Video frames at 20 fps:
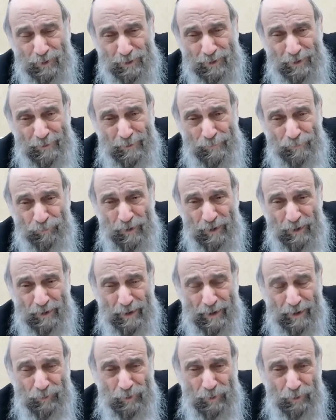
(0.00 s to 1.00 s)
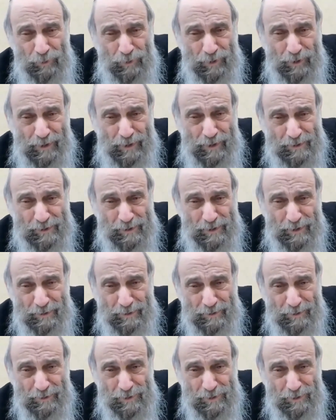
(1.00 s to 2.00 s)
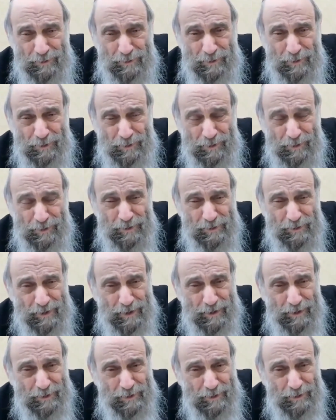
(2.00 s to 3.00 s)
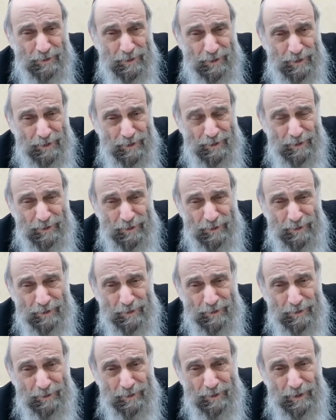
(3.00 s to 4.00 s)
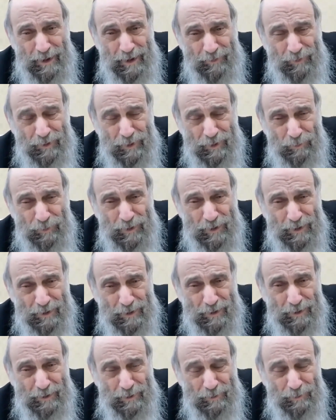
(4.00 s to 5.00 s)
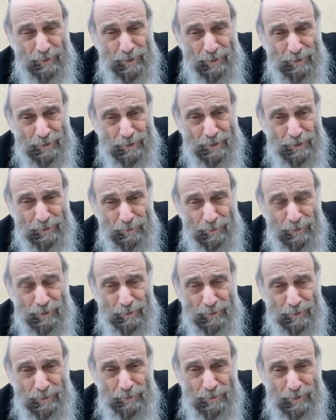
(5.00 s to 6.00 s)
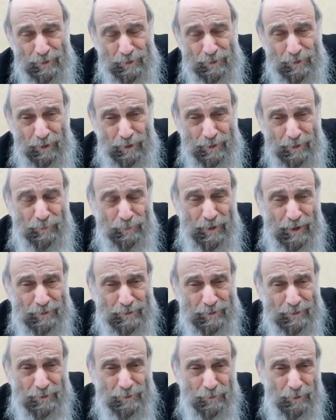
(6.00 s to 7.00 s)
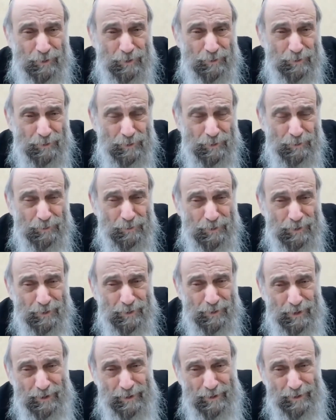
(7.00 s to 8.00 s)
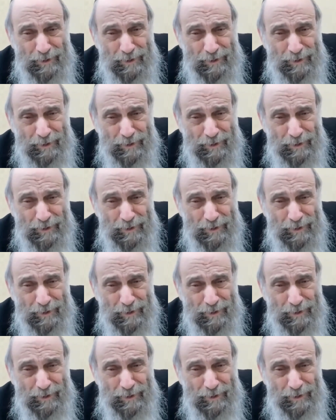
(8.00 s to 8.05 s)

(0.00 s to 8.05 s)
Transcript: but you have to realize there's certain things that have to be thought about in order to